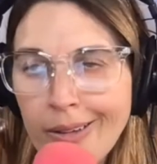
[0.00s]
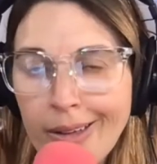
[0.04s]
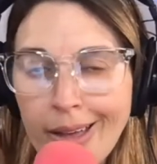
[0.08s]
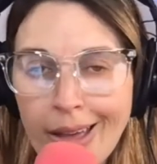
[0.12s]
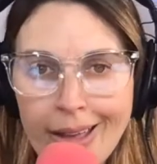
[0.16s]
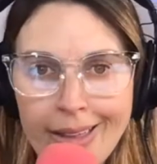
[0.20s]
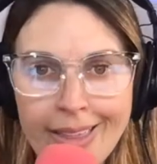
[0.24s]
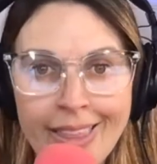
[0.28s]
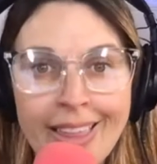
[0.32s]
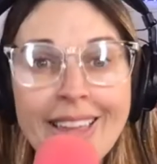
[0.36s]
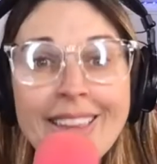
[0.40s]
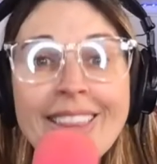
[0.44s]

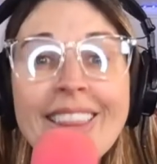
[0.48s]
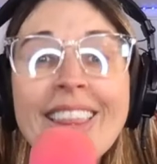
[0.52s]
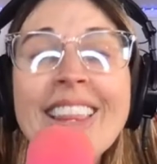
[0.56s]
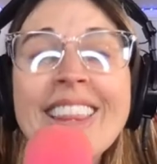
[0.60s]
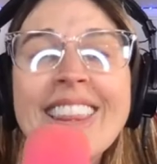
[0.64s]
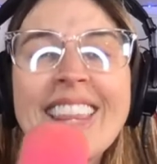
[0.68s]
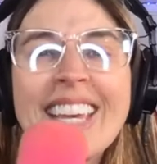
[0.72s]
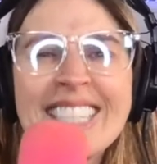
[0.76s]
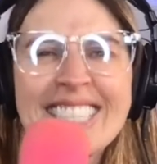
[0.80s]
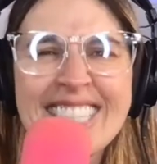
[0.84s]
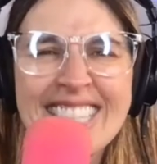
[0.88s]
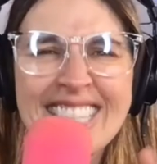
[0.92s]

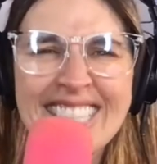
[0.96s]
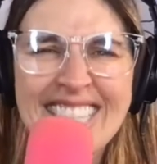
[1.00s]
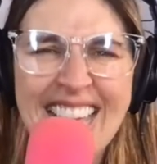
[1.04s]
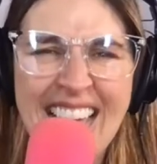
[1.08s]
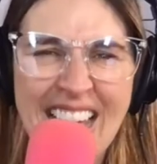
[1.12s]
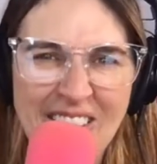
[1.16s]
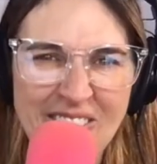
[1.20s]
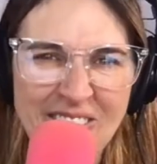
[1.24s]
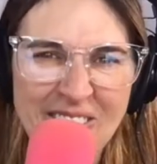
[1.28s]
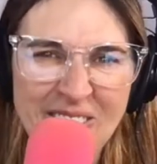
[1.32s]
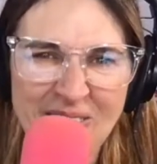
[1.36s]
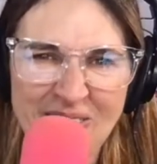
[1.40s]
this is
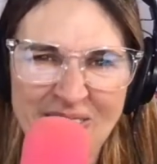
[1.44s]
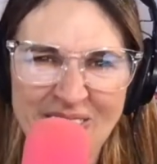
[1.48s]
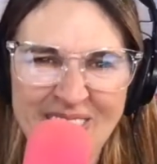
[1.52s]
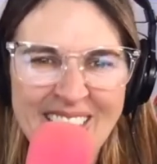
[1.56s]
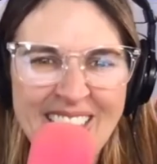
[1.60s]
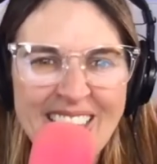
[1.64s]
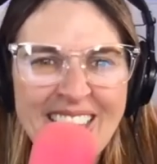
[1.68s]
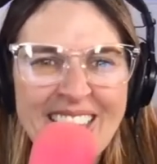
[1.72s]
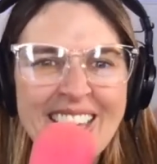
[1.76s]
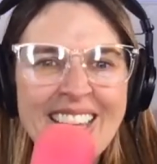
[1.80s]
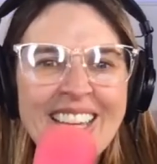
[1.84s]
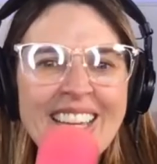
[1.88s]
how,
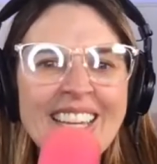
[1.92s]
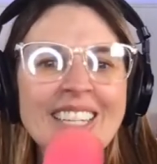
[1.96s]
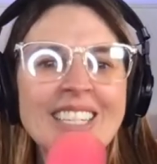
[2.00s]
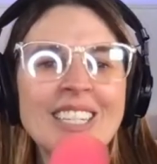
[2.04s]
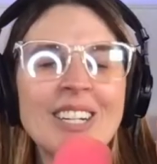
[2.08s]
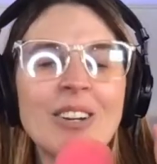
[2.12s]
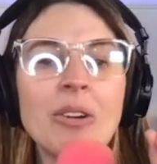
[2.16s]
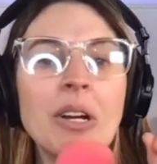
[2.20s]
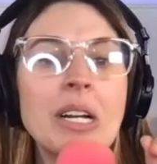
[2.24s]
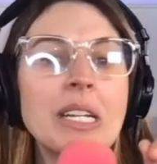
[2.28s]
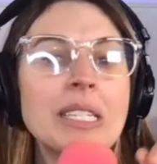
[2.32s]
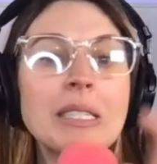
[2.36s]
you
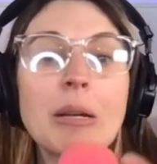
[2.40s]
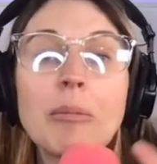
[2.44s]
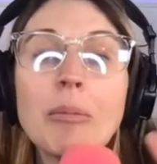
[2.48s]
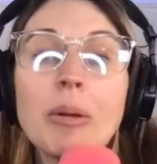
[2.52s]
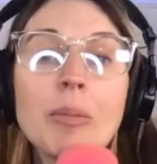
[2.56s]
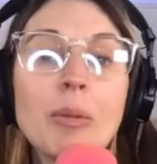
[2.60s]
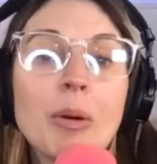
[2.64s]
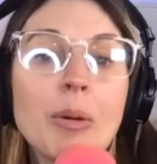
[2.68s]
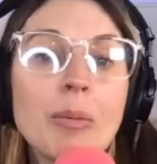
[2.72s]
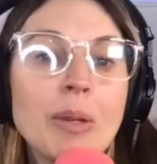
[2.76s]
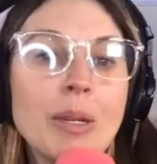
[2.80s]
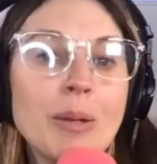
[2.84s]
know, some
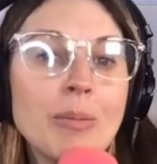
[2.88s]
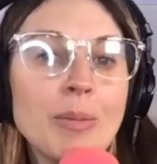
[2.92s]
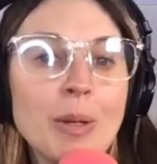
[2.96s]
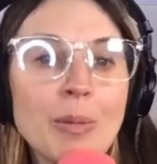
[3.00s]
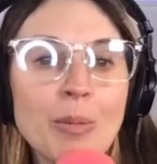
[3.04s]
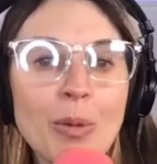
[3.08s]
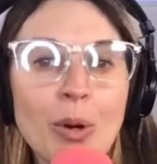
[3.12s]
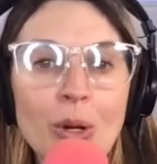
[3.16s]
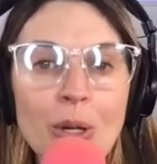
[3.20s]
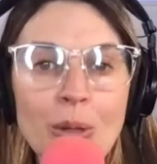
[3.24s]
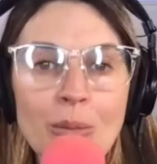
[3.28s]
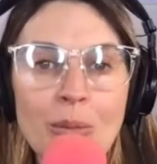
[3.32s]
people meet
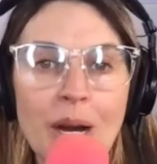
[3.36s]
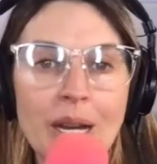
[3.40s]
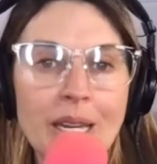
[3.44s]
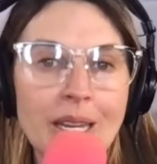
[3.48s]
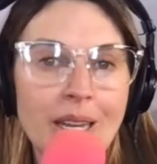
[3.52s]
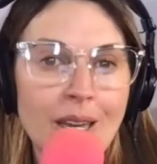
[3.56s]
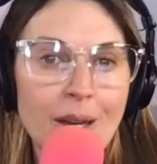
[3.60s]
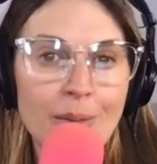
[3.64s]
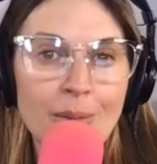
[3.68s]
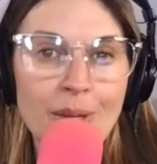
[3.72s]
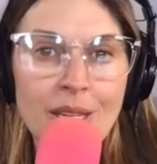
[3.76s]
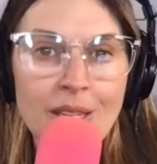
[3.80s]
people in
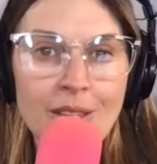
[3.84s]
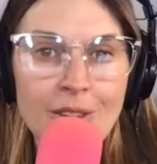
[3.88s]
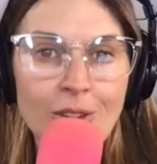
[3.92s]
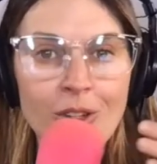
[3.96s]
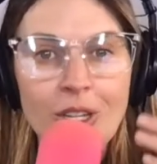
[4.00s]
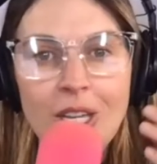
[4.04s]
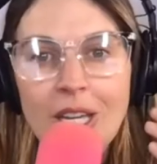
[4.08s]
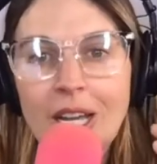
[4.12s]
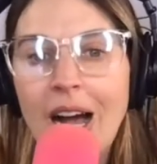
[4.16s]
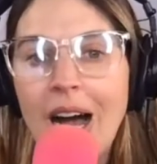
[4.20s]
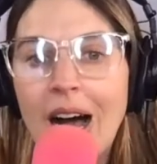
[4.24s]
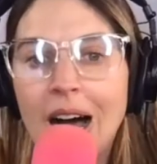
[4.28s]
Miami
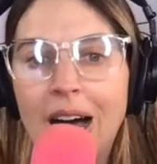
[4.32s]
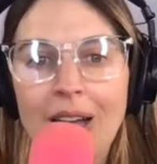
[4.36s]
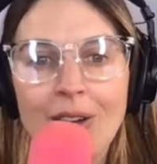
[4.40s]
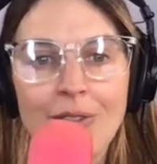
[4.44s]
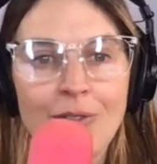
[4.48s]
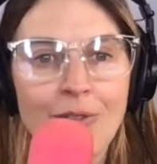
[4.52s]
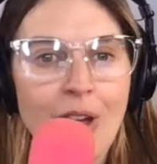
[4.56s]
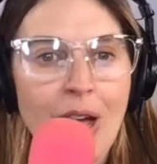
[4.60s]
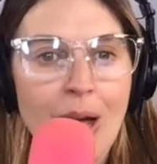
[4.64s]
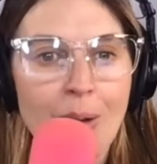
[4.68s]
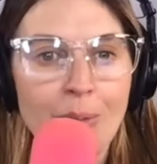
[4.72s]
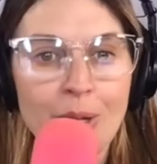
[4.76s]
looking hot
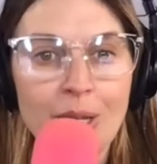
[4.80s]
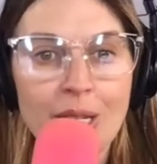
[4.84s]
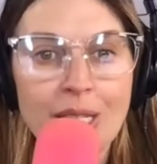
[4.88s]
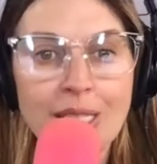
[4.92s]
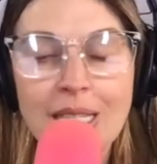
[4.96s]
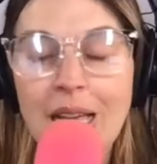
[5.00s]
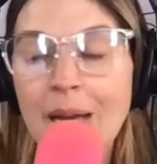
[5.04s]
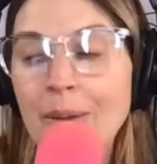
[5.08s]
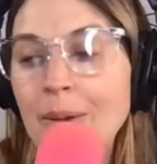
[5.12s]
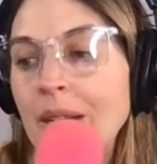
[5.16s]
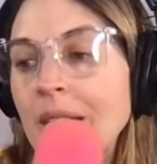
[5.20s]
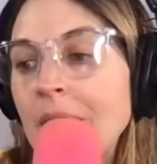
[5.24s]
and fabulous.
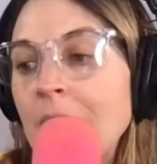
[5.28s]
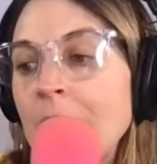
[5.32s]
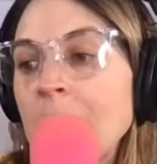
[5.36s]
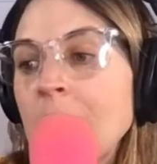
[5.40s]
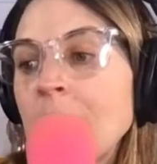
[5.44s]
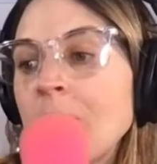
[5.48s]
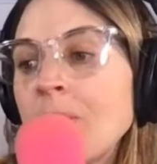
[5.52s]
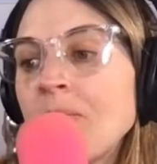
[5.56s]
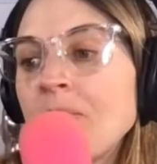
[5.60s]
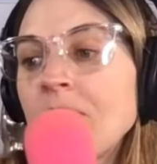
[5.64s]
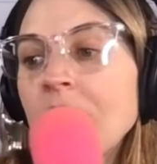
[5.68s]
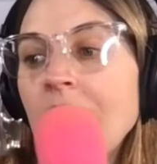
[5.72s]
I mean,
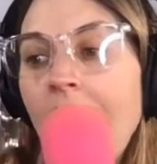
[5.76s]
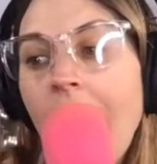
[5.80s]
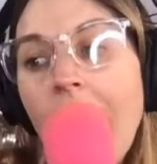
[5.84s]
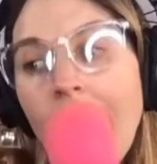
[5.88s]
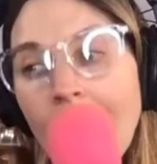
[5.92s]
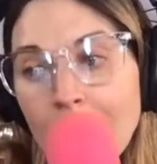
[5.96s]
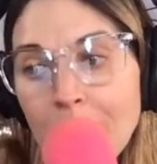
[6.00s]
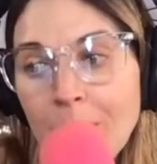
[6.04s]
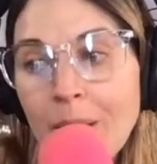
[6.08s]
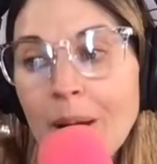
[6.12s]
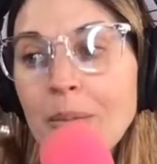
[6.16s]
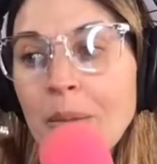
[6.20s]

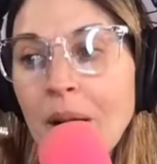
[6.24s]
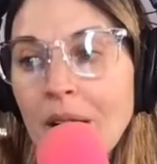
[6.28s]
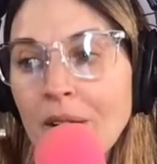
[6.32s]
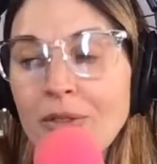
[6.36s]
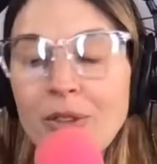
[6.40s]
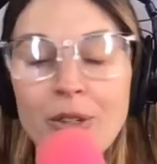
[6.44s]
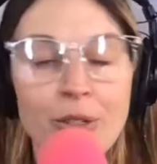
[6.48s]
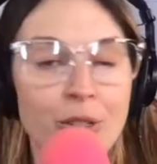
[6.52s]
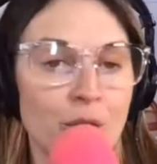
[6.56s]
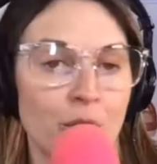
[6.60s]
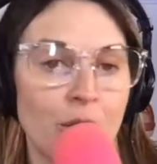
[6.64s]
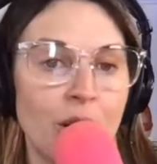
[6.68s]
I met my
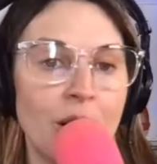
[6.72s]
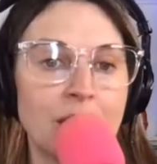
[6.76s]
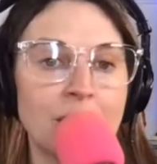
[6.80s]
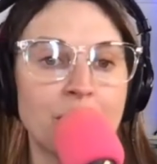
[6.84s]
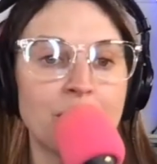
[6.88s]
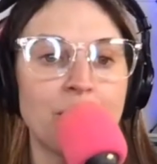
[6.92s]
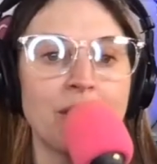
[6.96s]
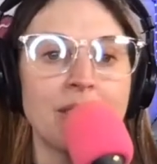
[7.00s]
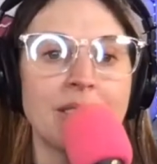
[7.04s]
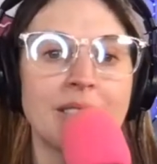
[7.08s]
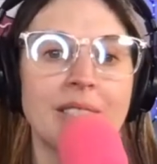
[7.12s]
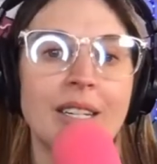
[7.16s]
future
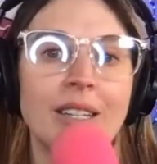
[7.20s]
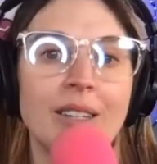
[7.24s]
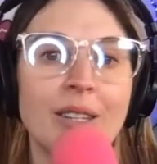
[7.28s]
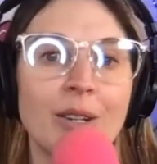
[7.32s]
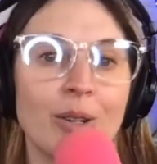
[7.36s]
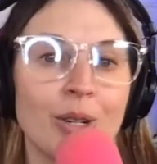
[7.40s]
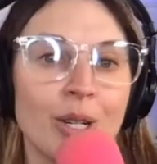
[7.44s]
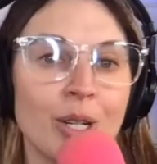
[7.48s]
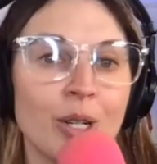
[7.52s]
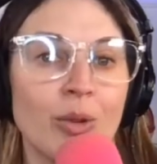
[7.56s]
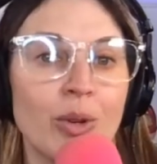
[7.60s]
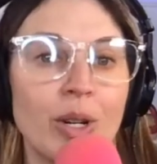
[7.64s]
husband sitting there
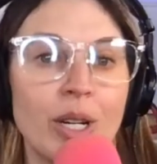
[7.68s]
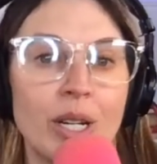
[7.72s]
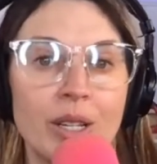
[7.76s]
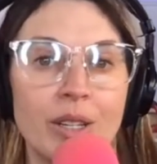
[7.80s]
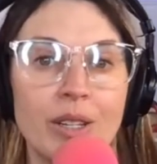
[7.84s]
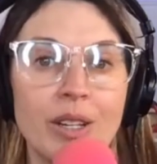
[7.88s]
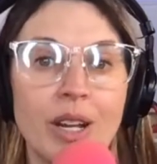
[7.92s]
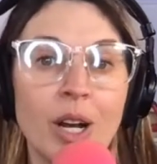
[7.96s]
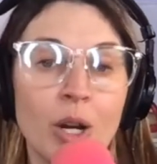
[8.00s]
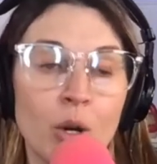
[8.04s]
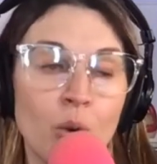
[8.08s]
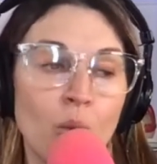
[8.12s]
at a Green
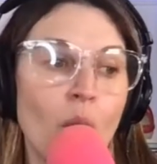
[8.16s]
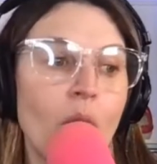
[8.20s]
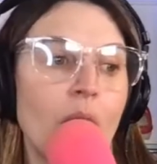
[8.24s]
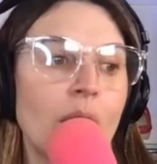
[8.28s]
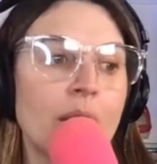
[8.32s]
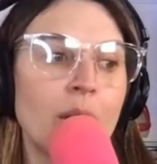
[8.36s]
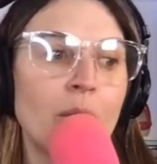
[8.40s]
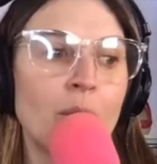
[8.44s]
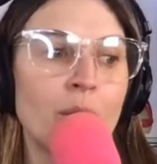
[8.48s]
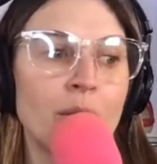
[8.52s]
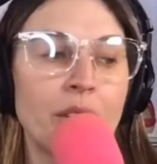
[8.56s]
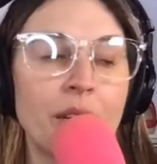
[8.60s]

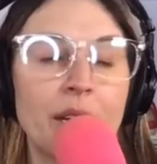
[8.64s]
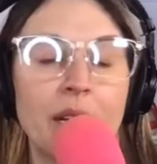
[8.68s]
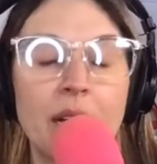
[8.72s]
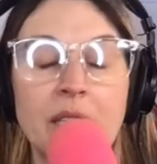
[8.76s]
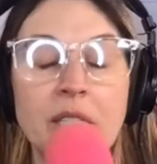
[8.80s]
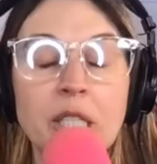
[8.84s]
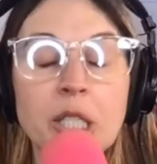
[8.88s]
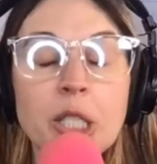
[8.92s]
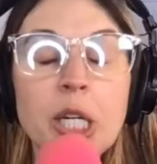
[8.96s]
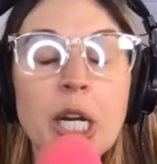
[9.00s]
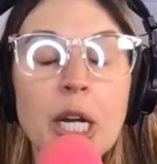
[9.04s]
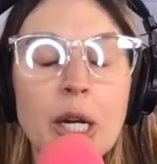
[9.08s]
Iguana with like a
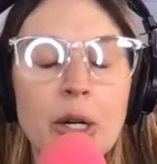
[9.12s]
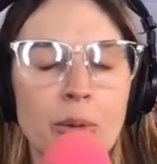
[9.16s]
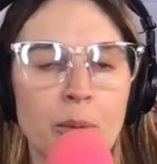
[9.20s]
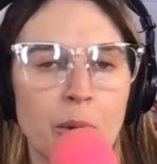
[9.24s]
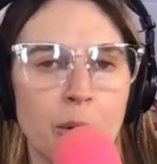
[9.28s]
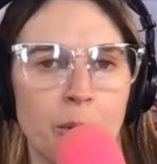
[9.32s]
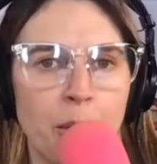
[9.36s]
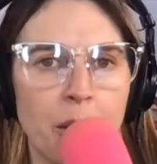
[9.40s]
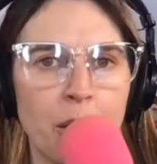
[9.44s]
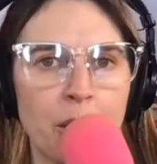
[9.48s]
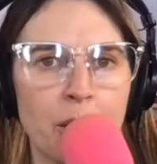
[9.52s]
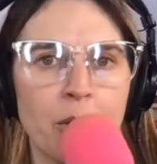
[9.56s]
terrible
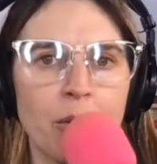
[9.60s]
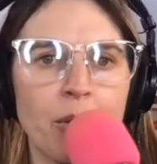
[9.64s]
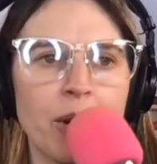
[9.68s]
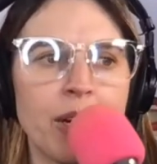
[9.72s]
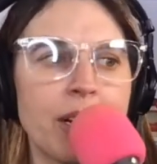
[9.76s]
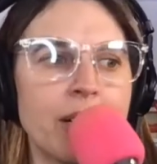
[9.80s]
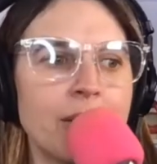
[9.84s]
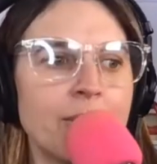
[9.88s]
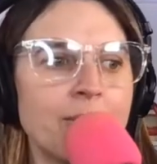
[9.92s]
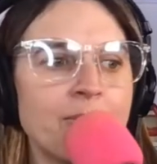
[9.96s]
margarita